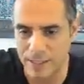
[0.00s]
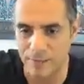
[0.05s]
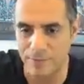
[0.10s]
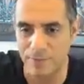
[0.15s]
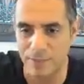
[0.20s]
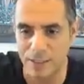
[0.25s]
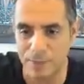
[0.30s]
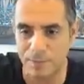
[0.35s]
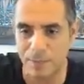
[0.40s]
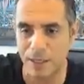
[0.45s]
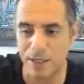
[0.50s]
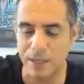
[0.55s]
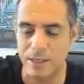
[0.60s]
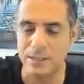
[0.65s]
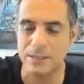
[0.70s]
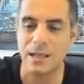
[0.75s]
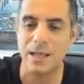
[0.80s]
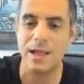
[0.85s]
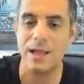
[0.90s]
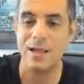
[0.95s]
is
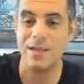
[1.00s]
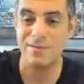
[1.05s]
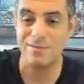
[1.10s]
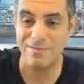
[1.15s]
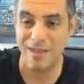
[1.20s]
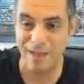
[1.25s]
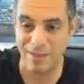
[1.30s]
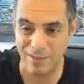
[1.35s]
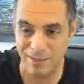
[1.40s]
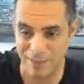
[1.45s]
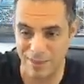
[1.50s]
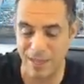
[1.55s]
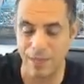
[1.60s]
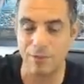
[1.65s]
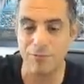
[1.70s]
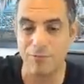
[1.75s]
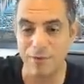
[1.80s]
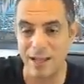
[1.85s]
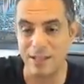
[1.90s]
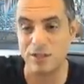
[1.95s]
because they think
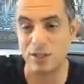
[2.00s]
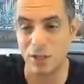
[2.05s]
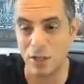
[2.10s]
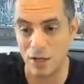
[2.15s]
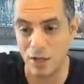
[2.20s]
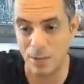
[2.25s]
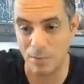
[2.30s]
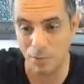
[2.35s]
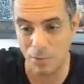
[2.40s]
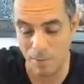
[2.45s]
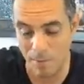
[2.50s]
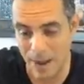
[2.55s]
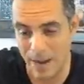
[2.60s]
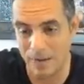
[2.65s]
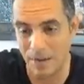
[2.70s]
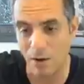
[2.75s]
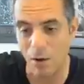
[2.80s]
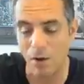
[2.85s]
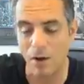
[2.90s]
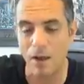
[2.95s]
rates are going to remain high